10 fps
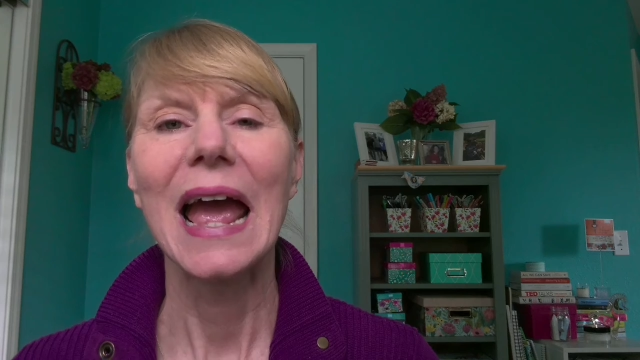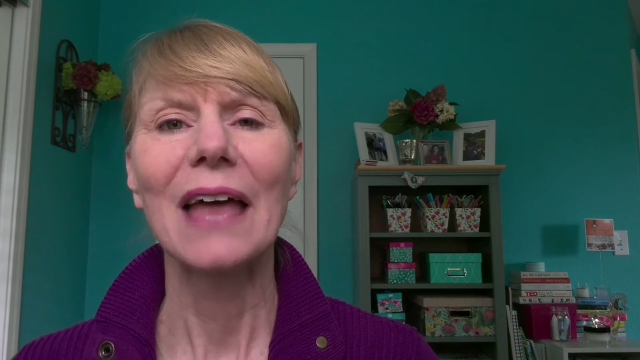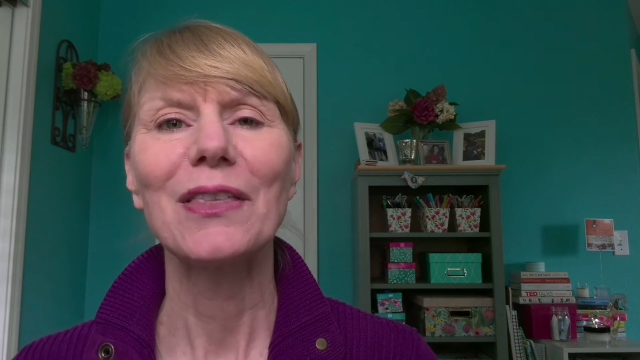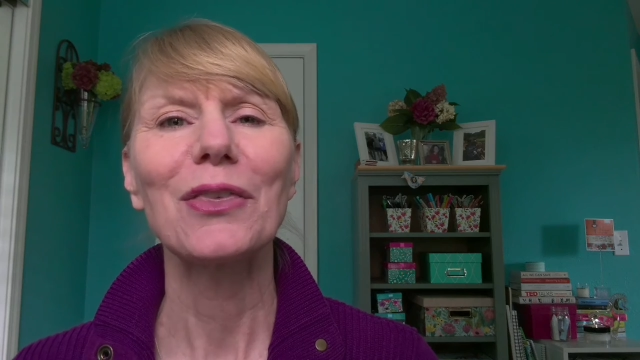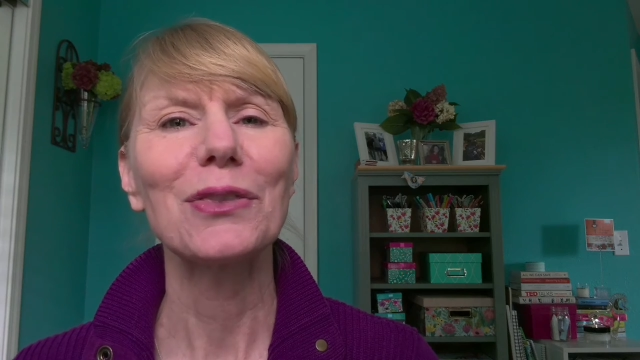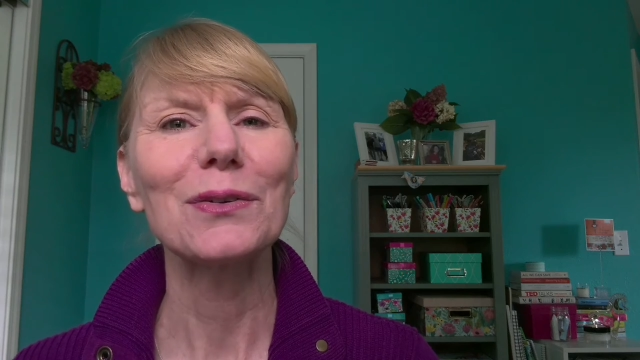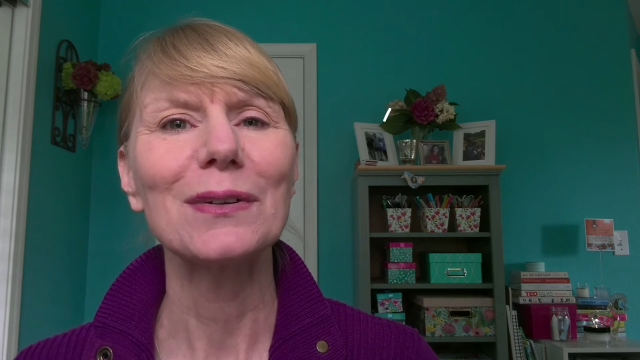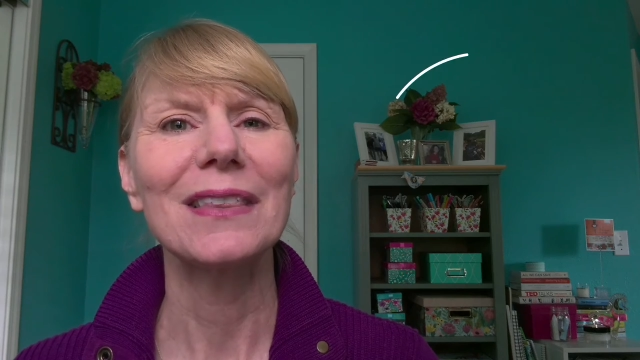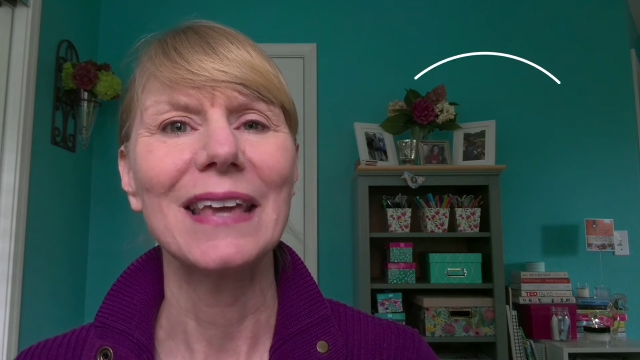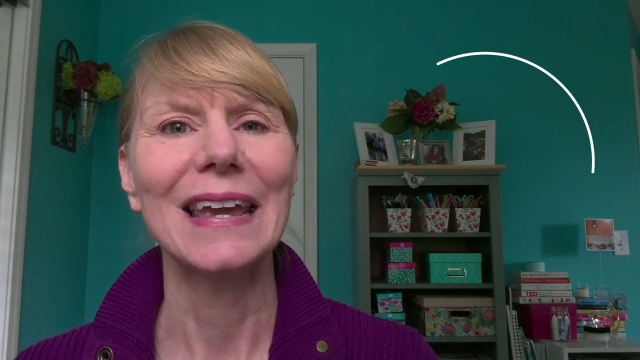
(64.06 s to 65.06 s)
And the
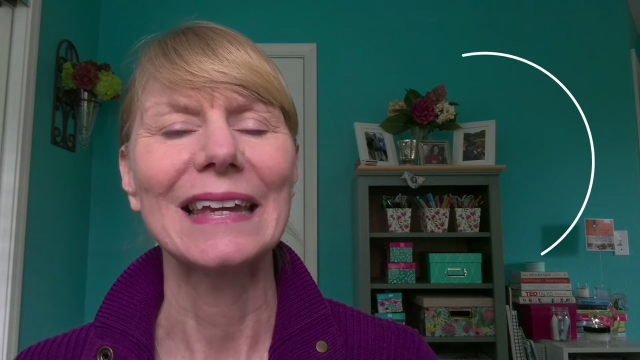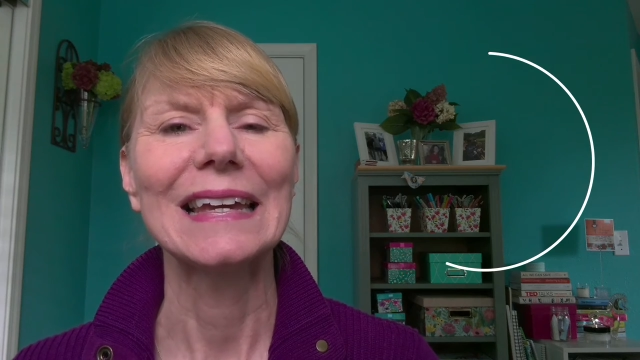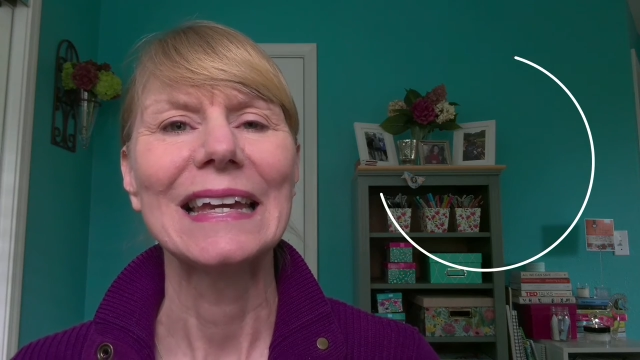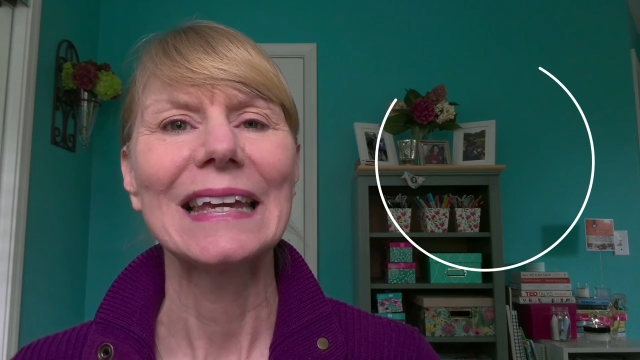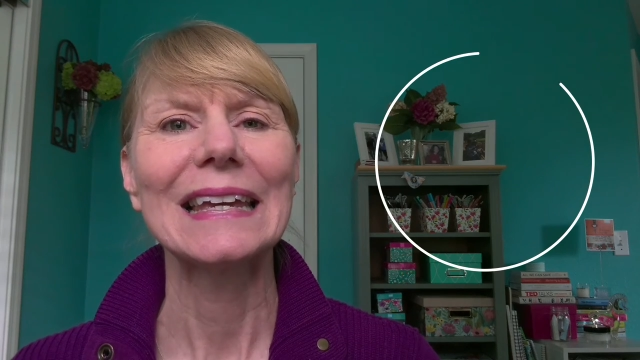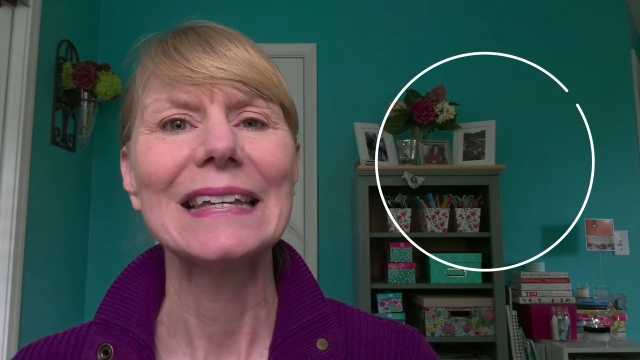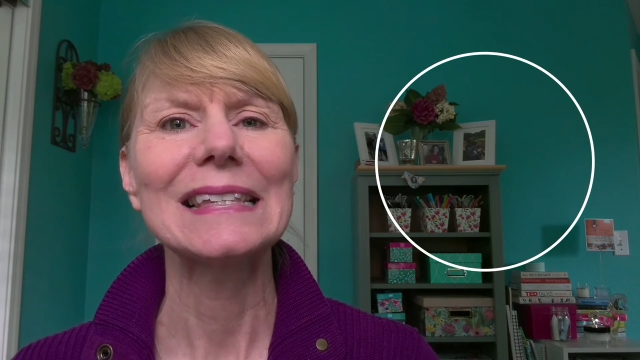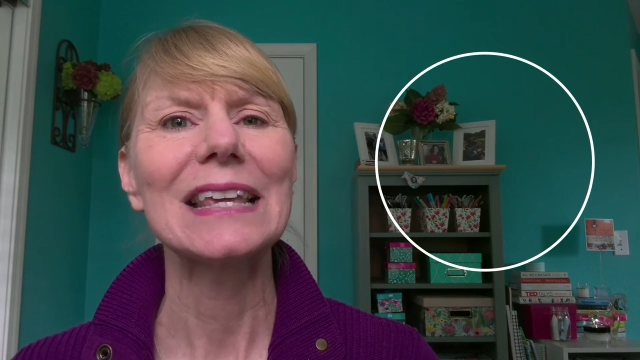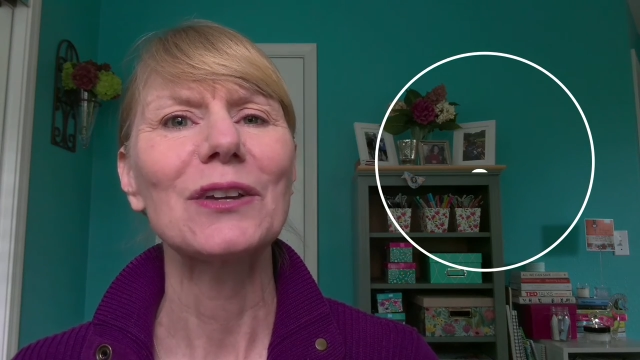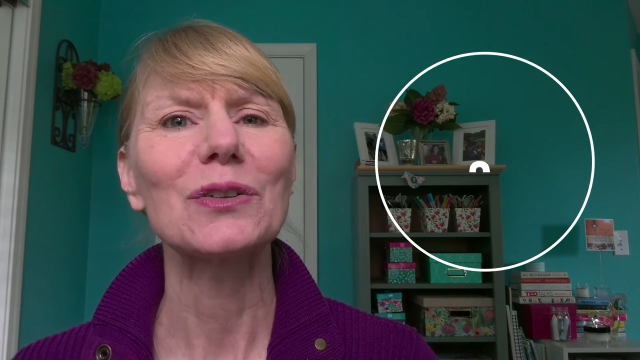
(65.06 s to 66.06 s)
third thing
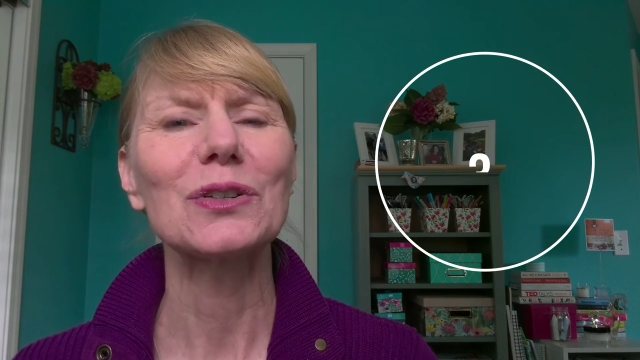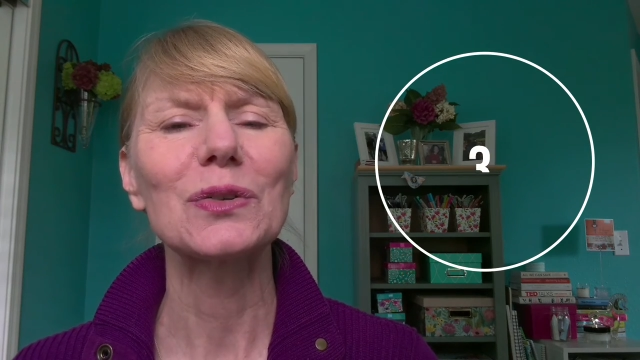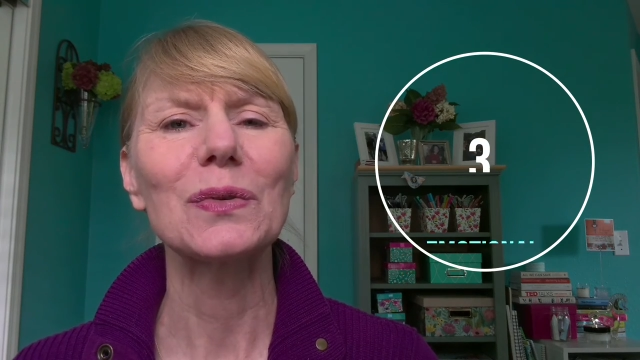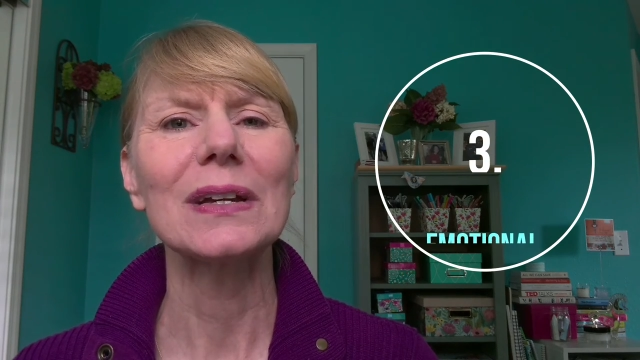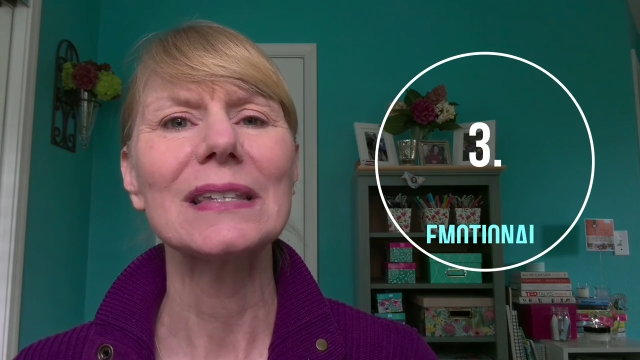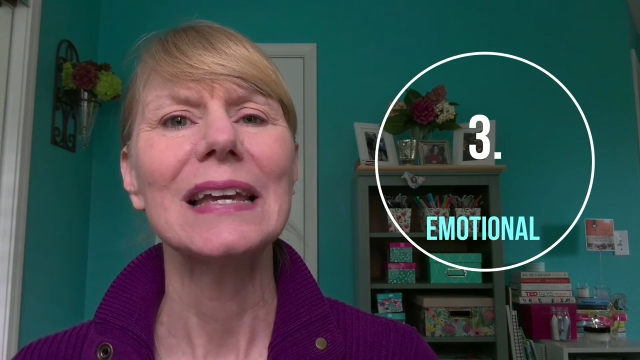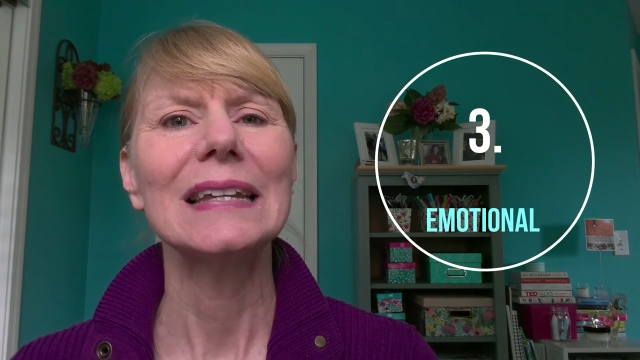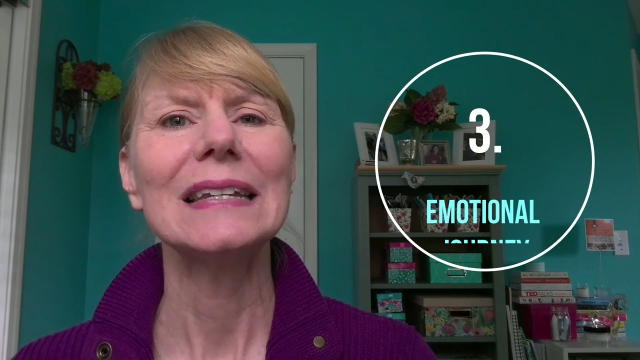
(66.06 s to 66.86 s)
is that your stories